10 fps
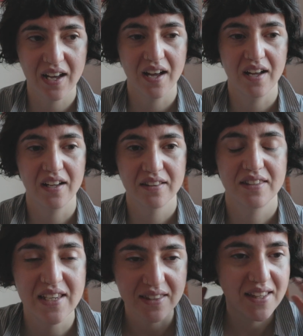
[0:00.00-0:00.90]
a
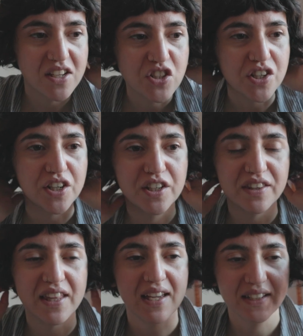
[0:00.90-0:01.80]
teenager
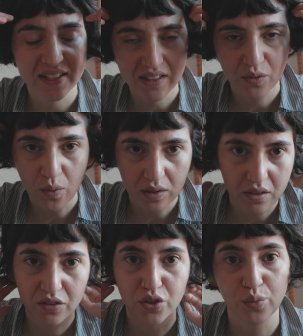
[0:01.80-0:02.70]
that didn't
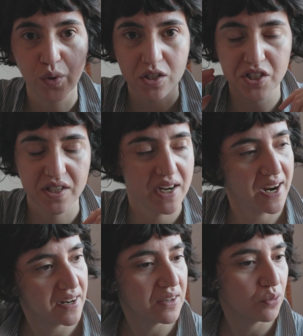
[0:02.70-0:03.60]
want to wash their
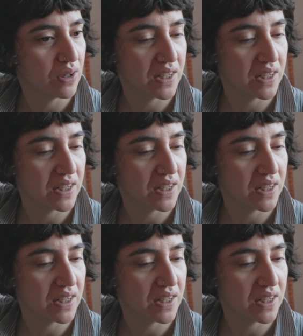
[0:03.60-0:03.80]
hair.